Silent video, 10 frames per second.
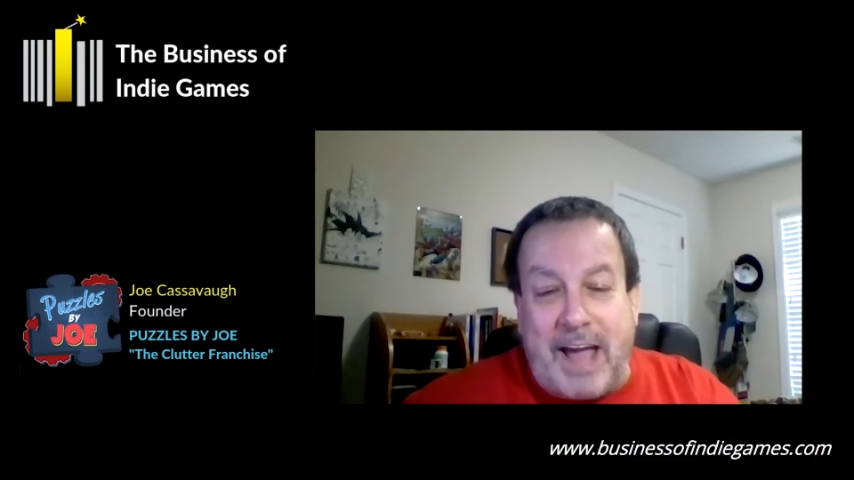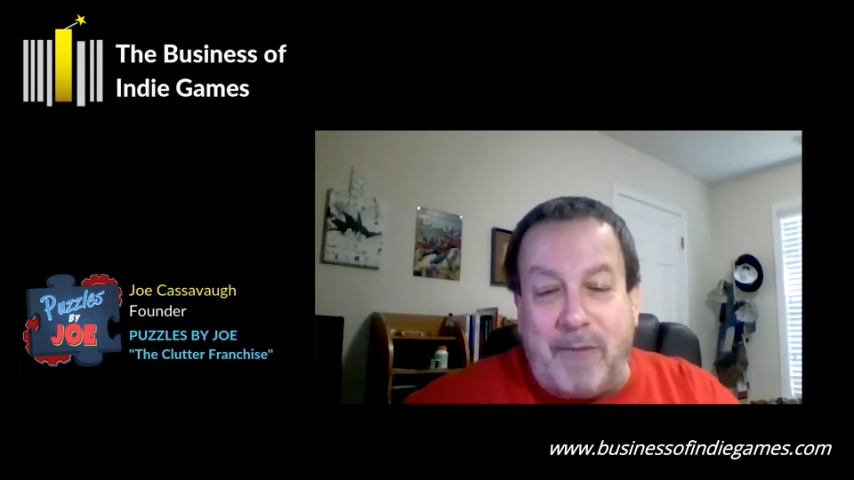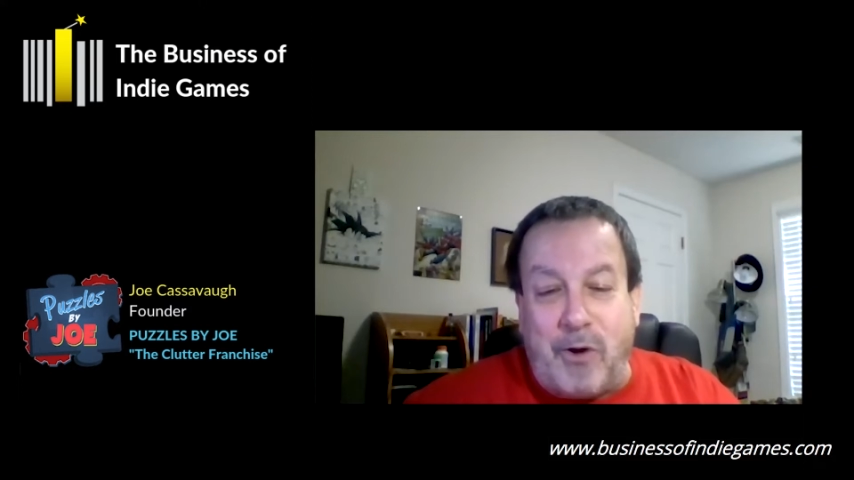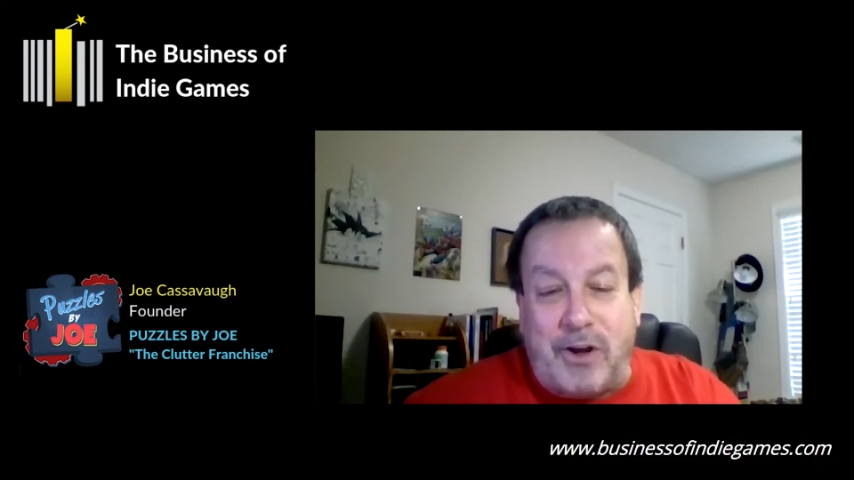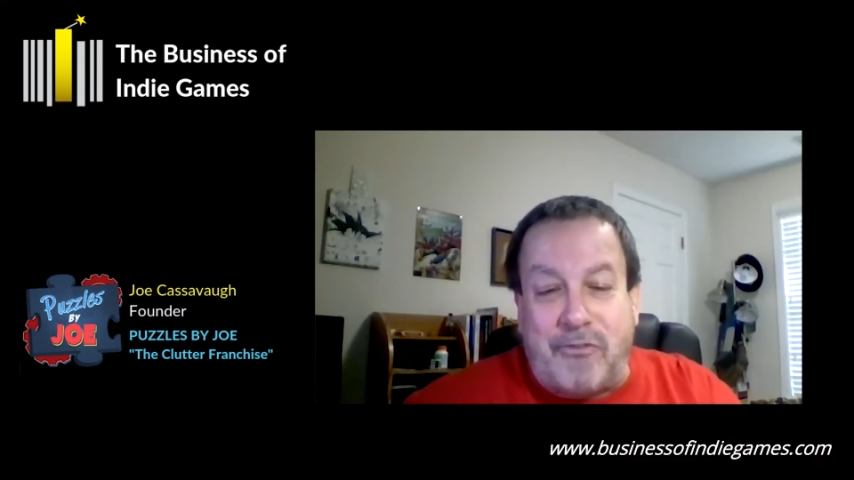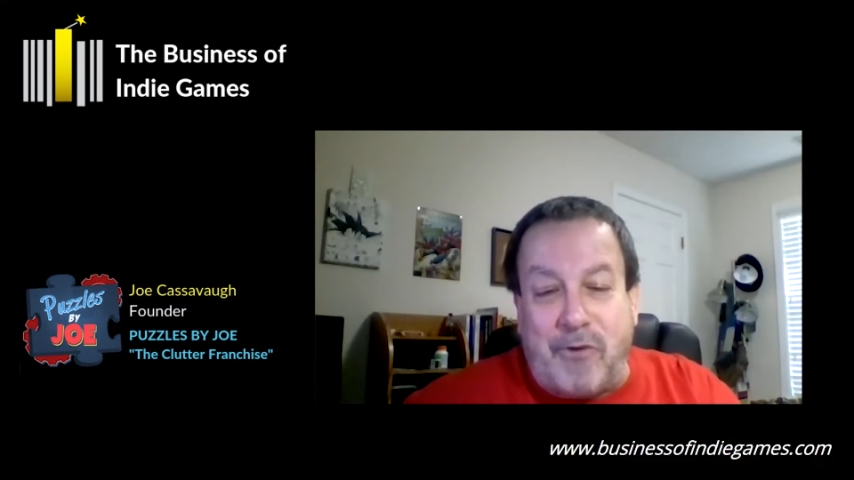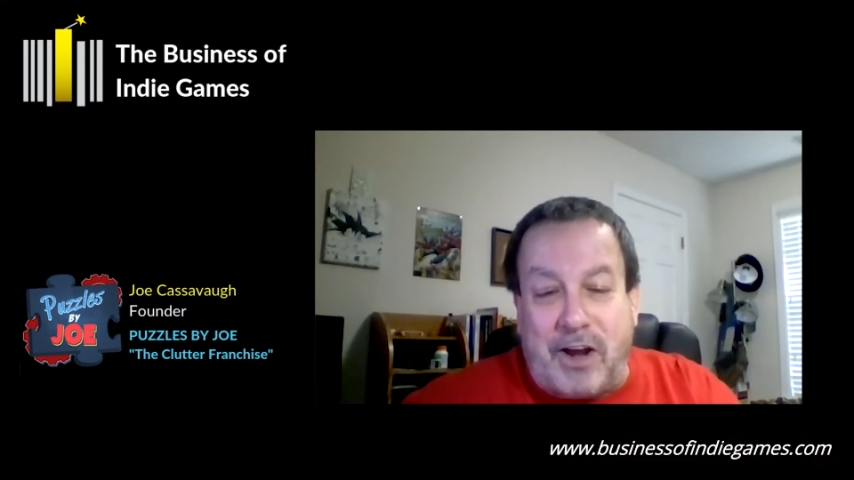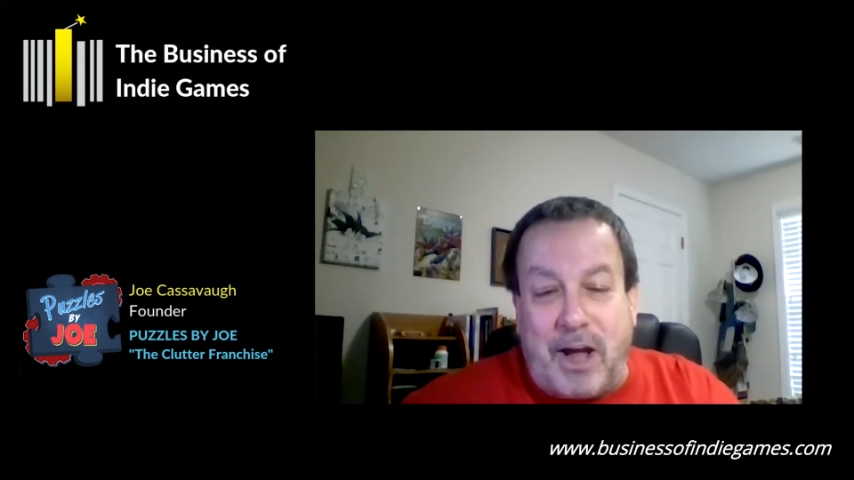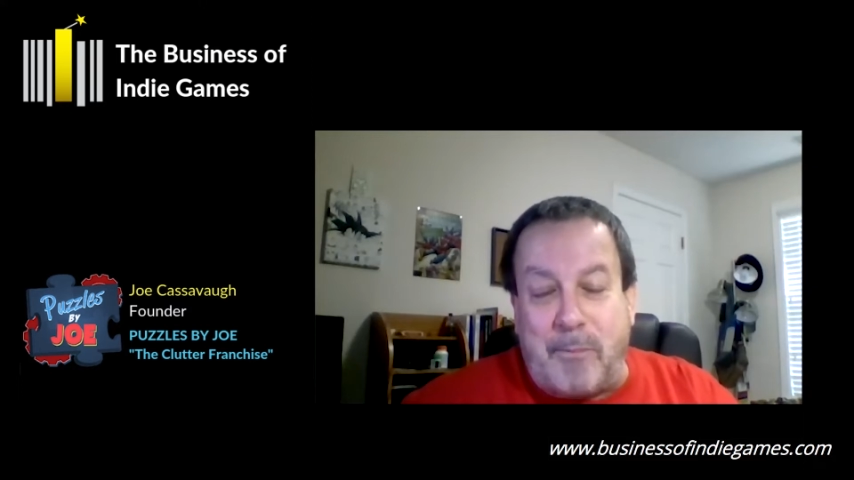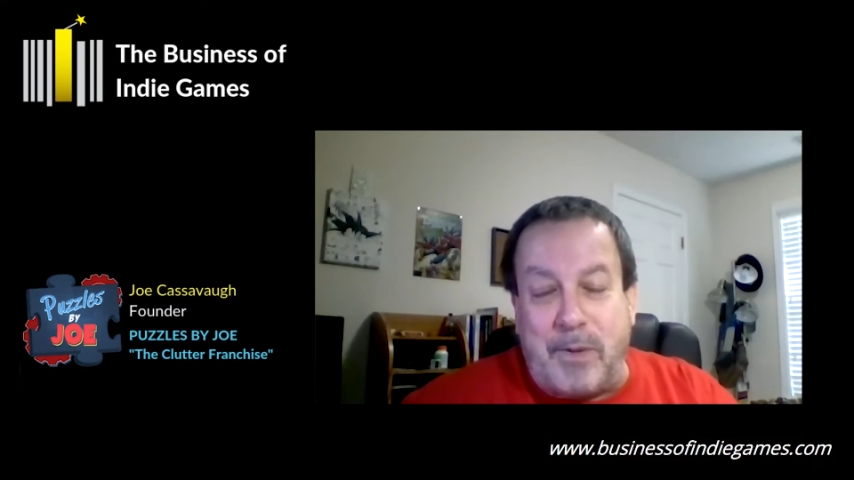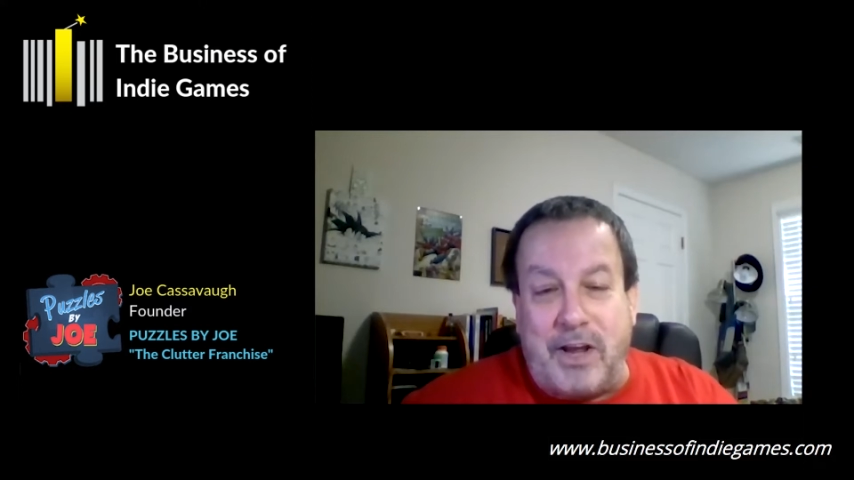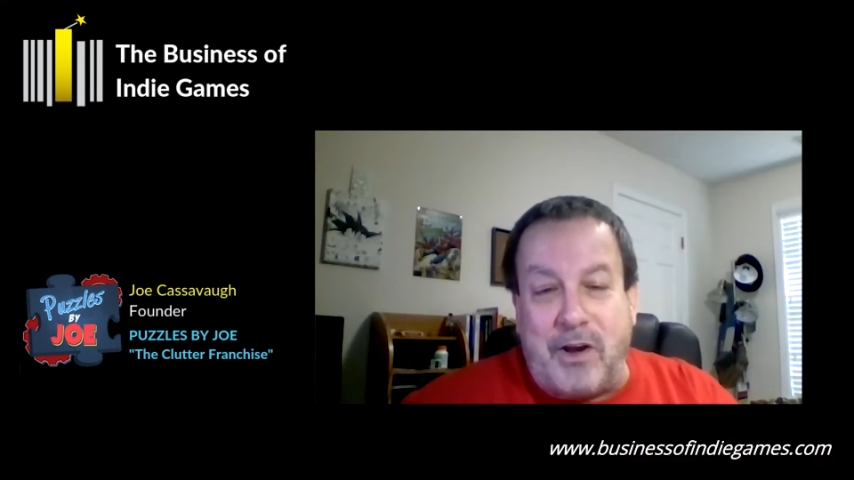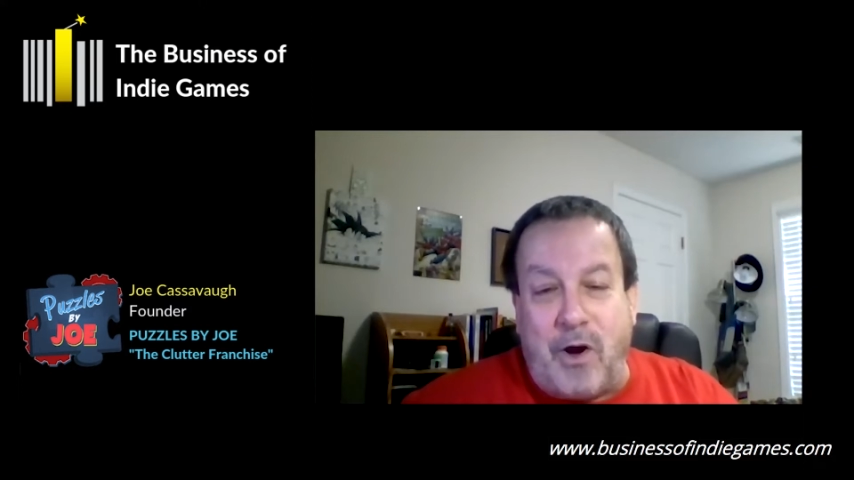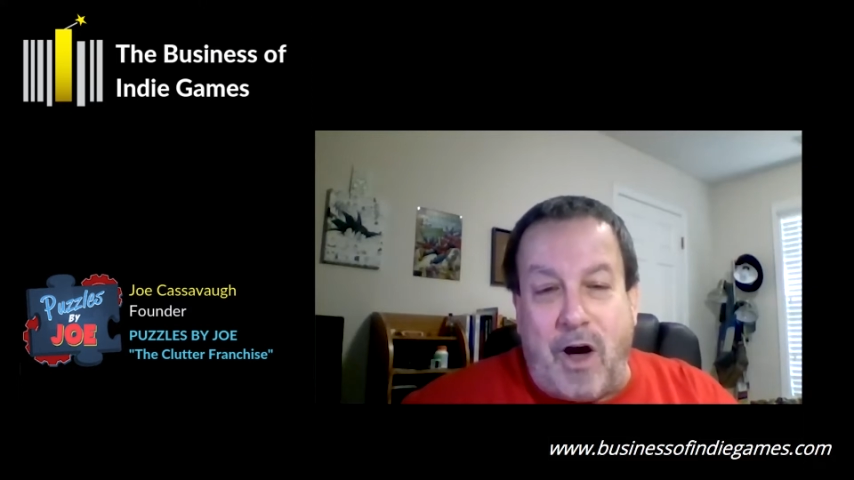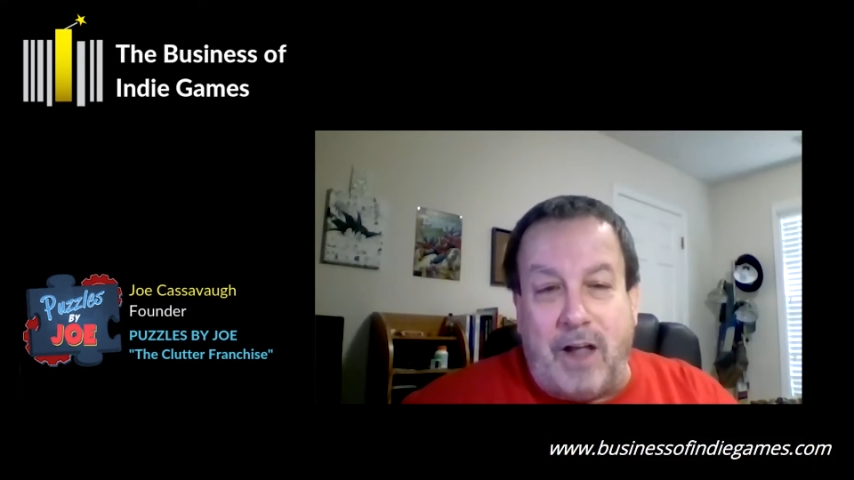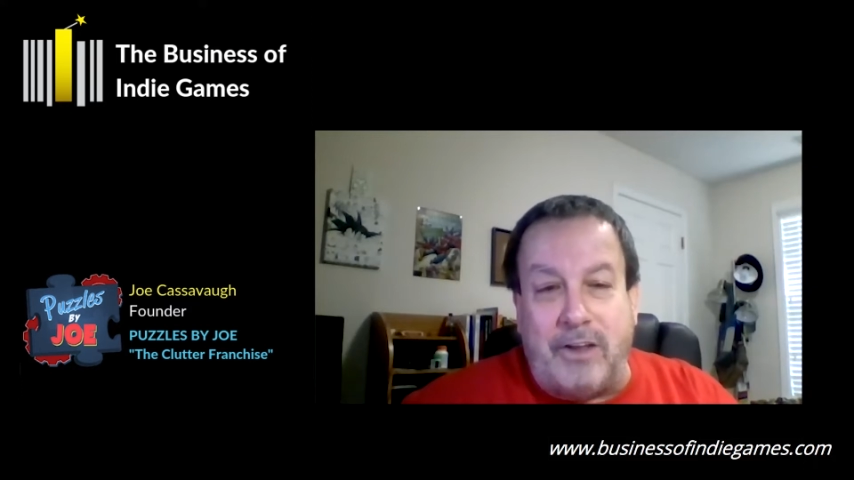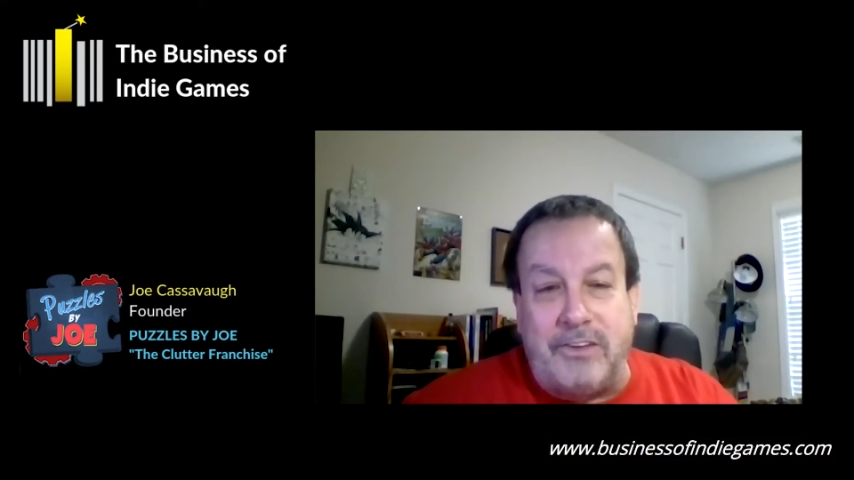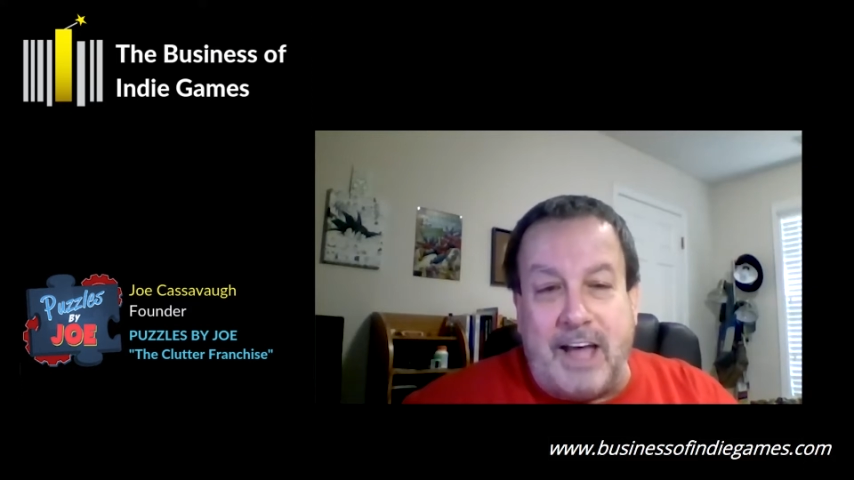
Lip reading: I worked for a company called,